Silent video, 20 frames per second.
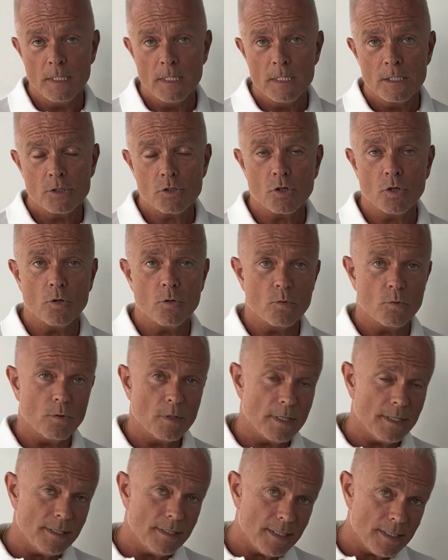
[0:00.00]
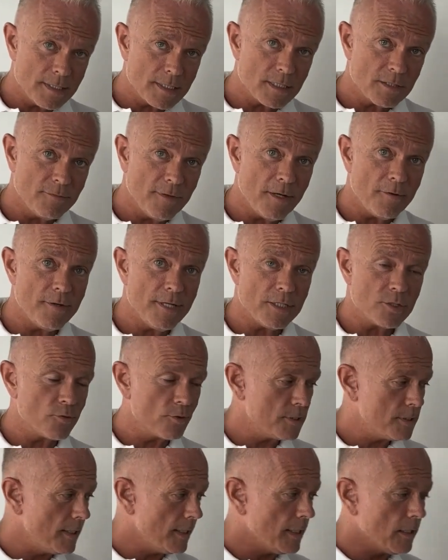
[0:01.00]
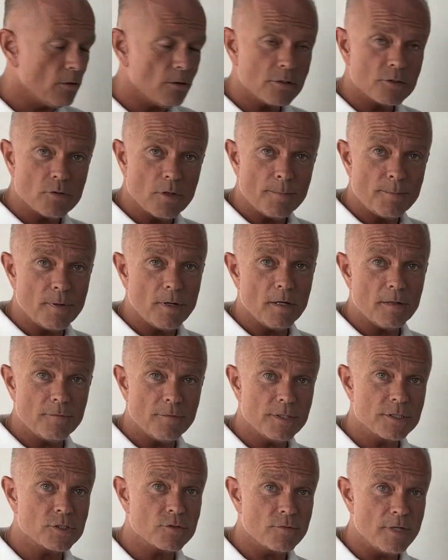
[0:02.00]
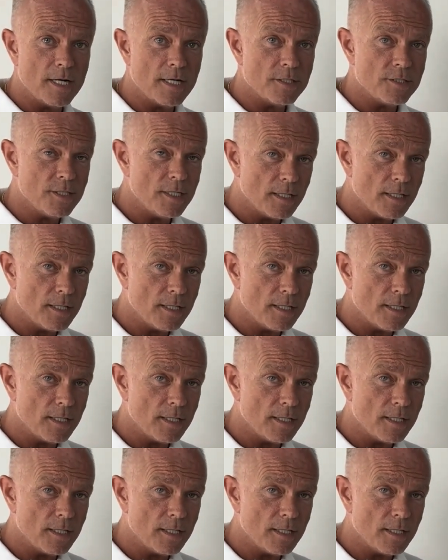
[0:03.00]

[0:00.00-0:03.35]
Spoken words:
So this is very interesting and also a part of the strategy,